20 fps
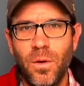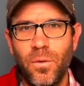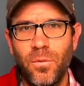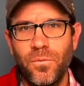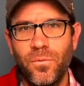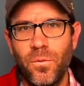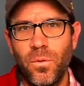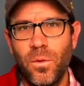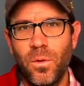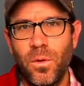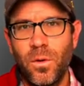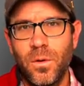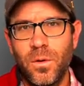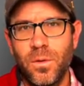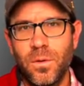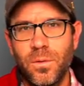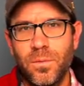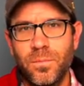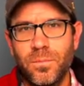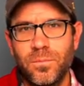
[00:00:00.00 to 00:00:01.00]

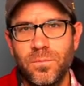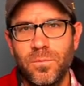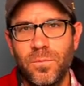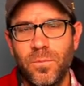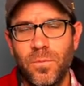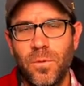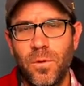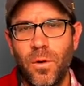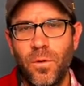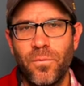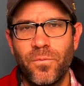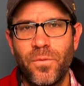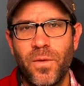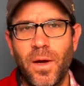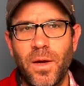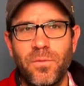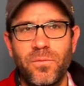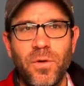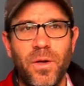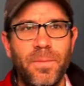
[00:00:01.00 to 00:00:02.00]
04, 05,
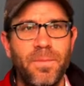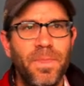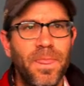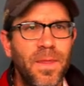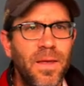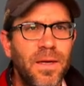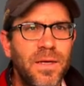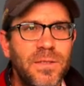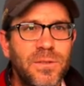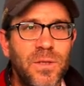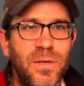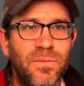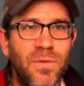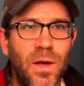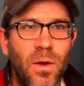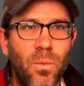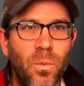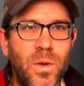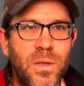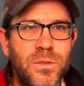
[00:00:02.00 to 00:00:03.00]
right? So I've
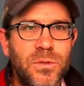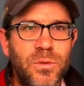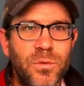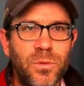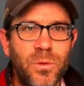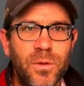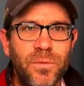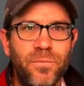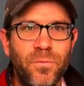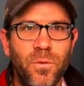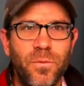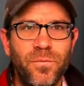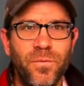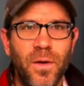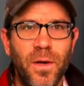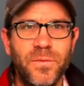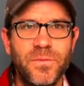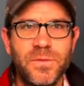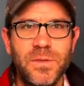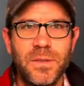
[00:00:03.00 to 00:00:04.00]
got 1, 2, 3, 4,
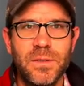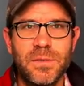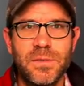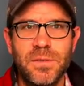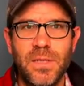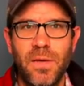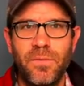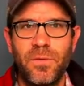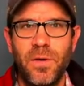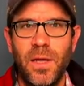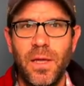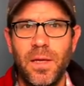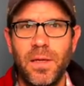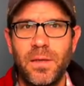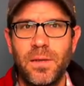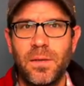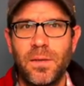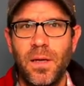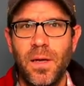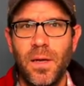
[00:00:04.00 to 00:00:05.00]
5, 6, 7,
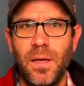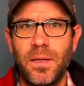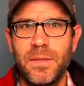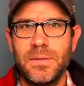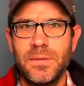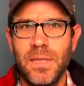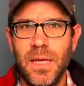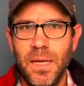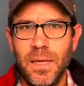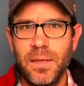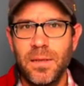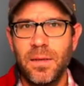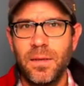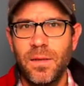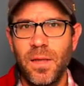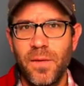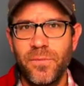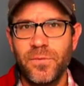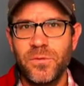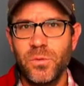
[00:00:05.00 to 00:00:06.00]
8, 9, 10,
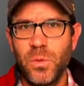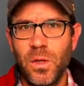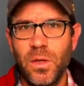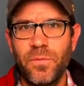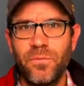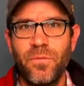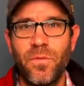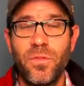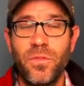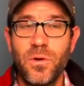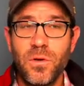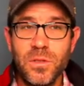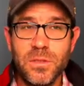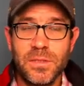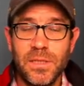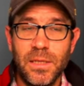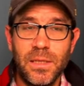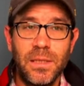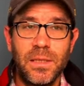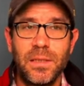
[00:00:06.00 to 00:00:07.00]
11, 12,
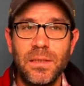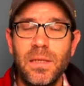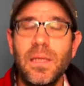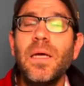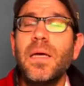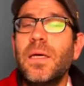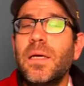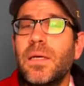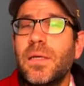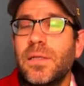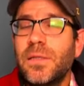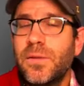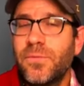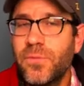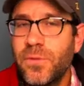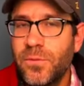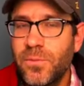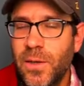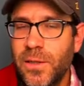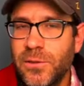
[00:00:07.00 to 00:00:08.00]
13
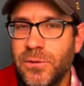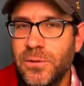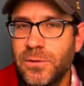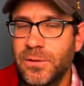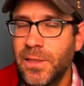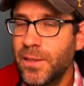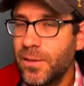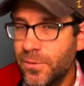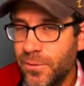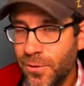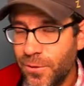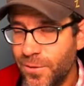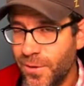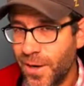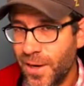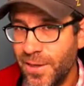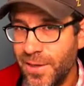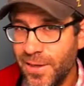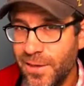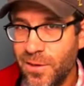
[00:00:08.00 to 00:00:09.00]
different thresholds. I don't know that
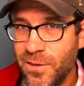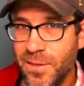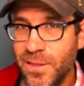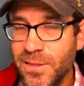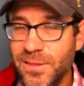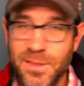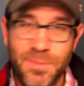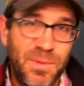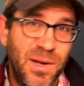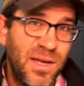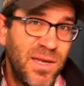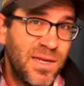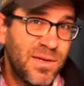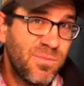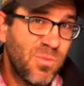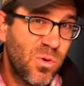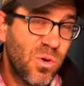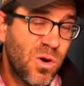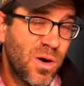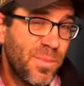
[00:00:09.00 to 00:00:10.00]
I need all these. I might need
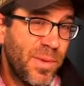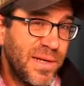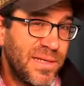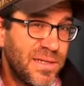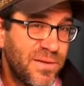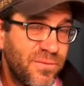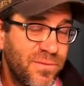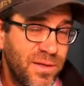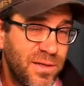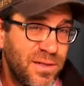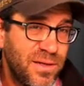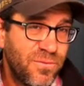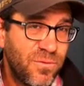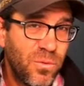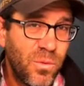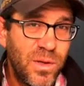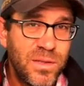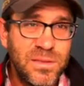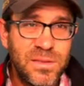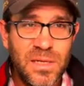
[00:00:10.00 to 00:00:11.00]
more. I might need
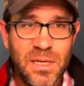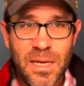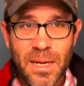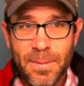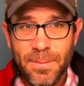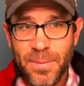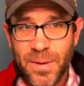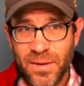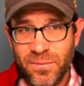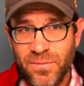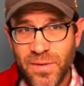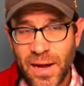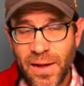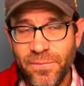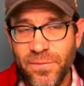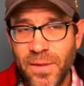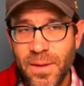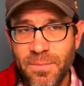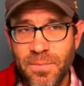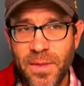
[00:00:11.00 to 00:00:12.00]
different ones, but I've
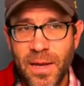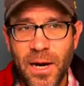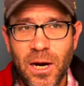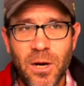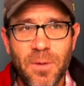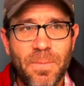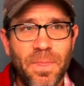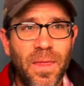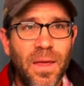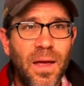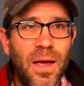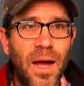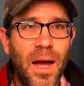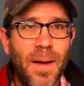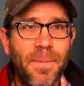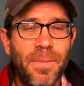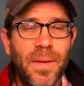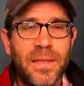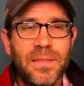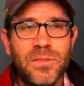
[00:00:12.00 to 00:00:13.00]
got them there.
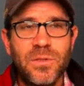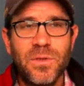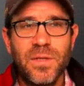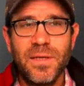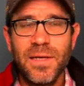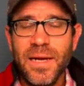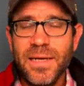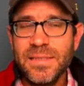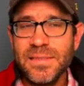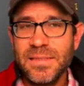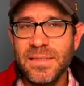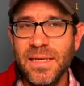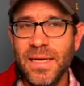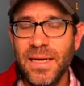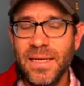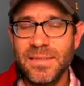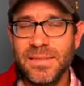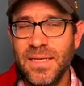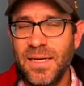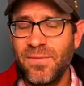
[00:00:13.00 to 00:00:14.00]
And so the nice thing,
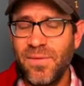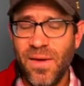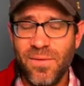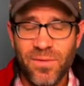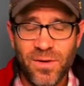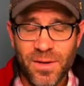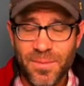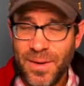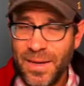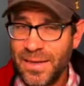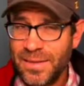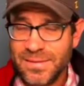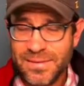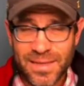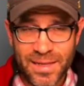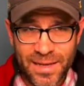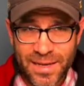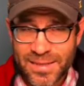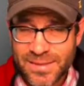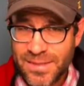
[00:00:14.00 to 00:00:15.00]
instead of having to make,
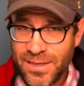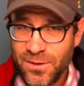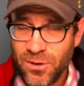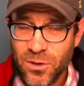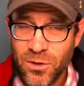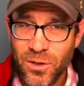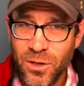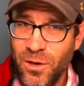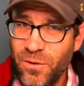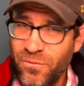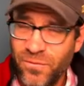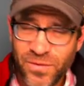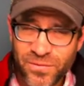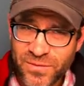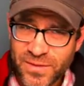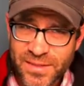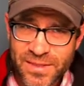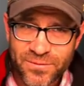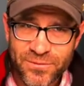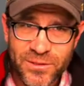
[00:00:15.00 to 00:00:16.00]
like I said earlier,
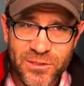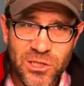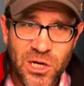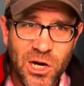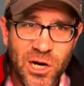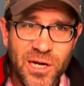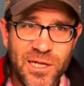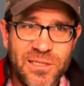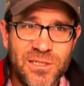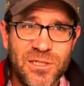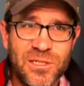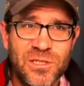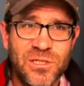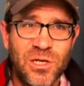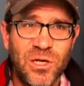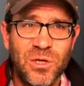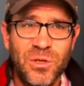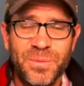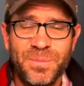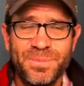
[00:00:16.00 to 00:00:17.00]
50 different targets or
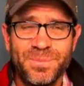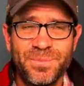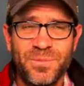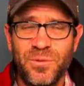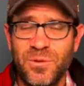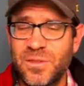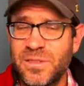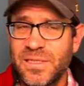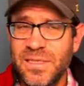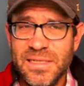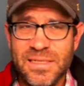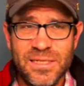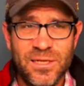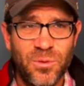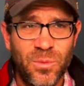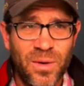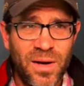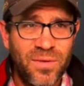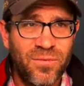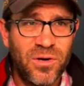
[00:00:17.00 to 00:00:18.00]
so, or 60
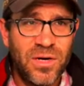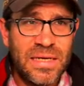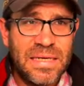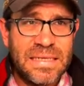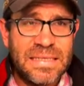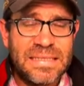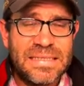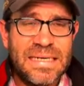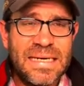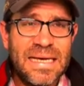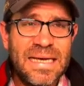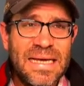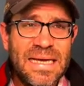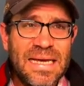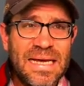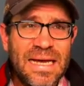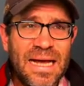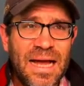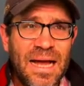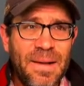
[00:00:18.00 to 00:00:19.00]
or whatever it is,
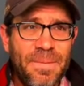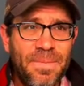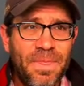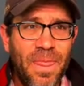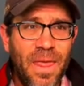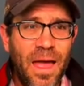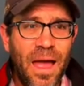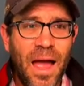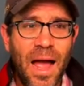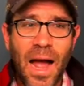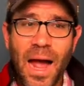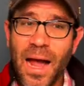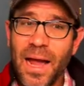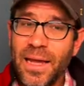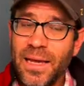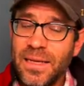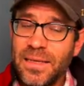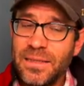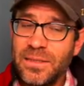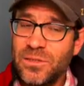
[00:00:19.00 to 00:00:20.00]
I
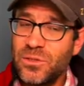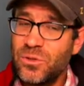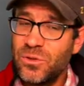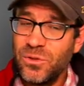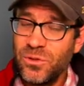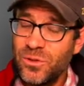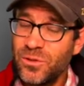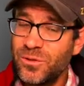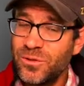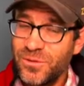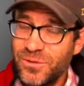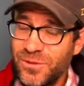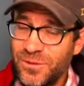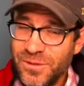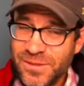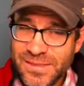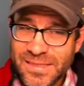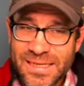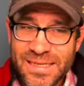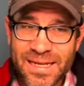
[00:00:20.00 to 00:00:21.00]
can,
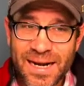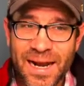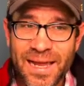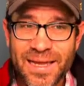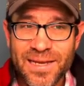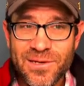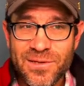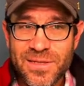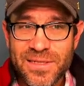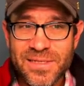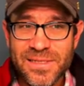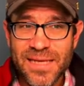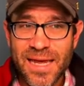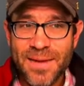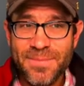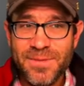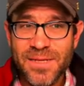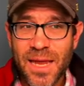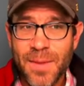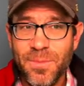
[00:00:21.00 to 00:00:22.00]
you'll see that I can do the
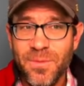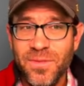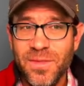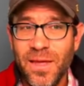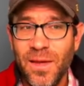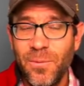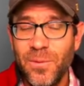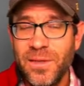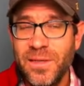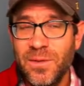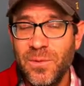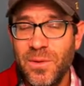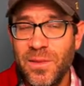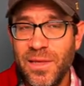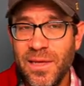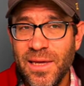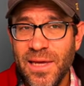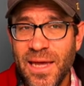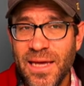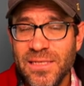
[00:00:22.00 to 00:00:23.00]
same type of thing we did with
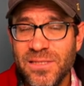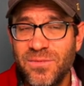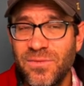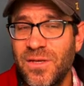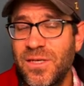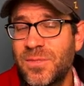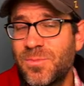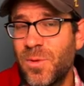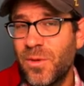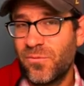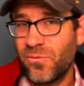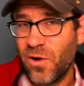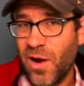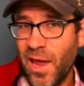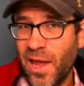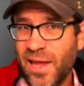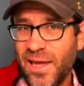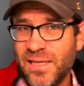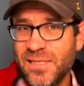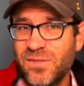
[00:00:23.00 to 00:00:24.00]
ESVs, but for
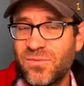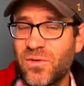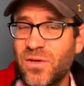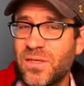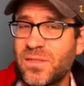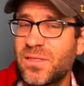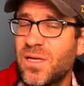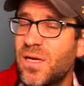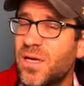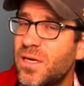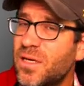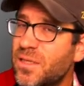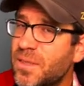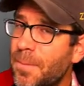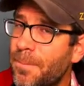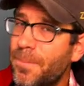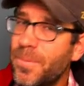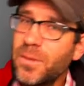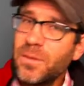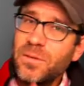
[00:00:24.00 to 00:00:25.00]
ASVs, to
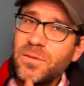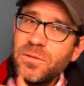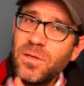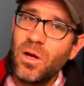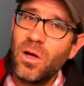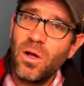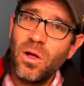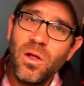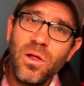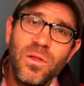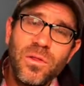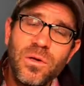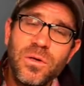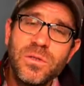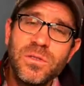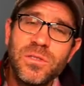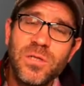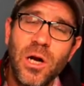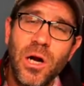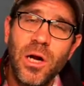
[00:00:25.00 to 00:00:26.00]
build all
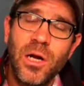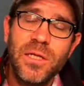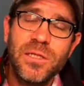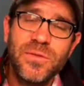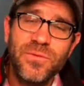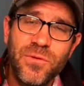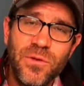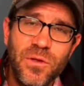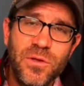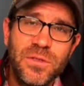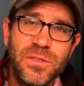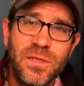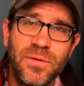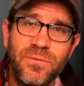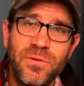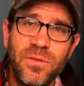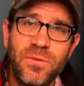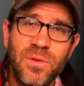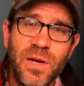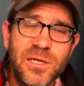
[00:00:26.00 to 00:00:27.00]
those targets for those
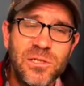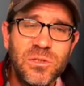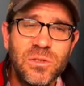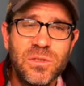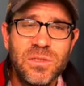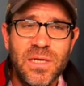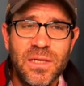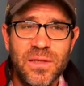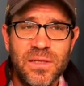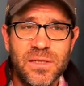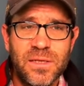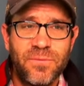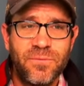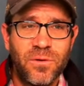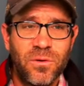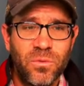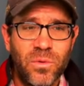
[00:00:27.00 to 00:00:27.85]
different thresholds and the different